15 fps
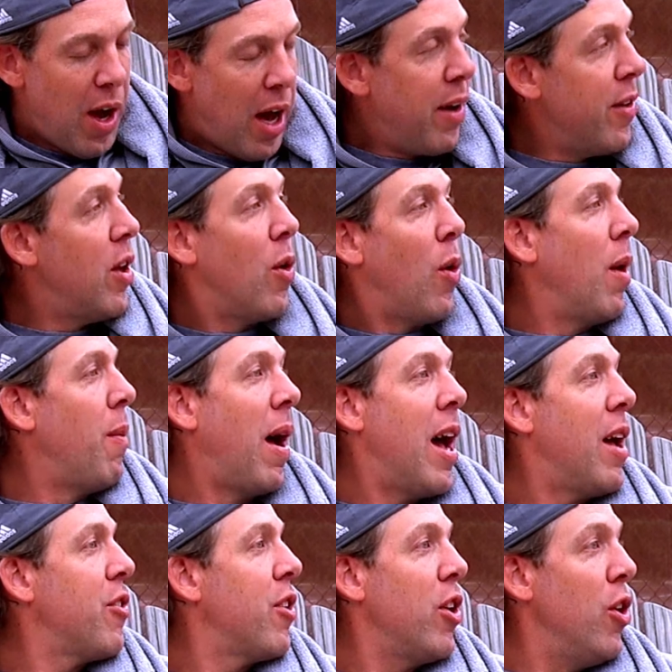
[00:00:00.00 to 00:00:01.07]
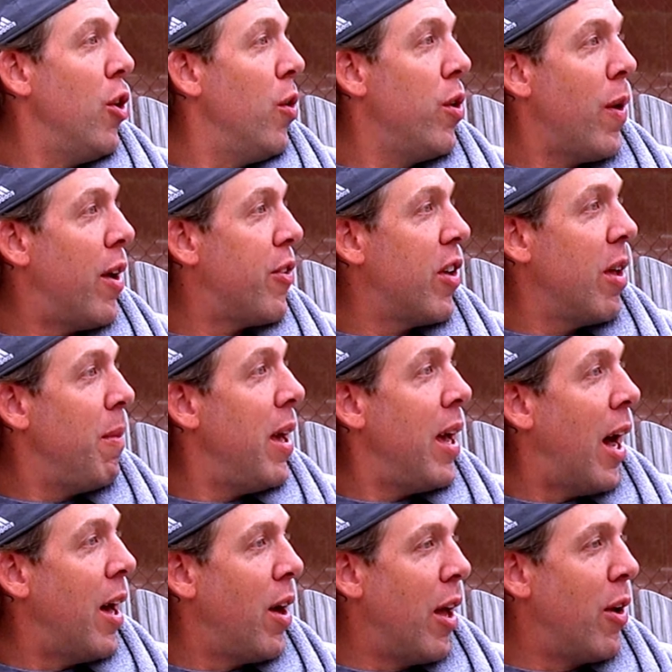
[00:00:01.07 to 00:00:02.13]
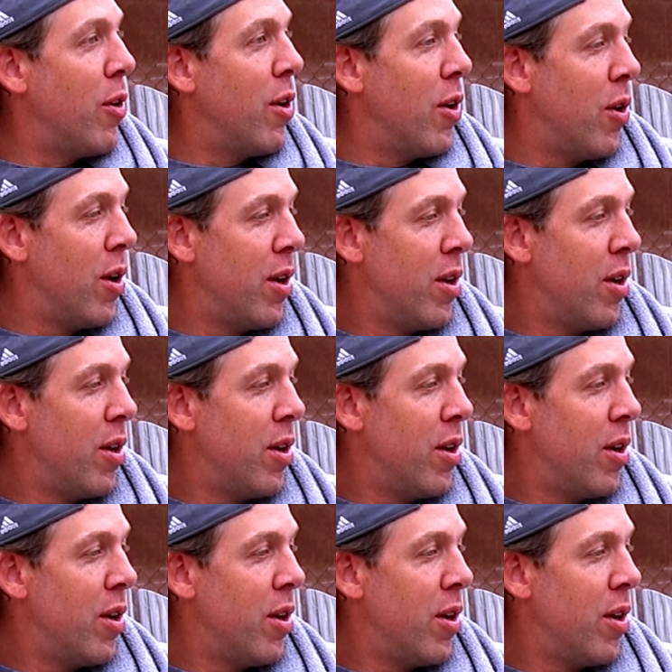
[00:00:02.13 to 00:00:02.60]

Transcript: I don't know. Am I asking you? You asking me? I, I don't know.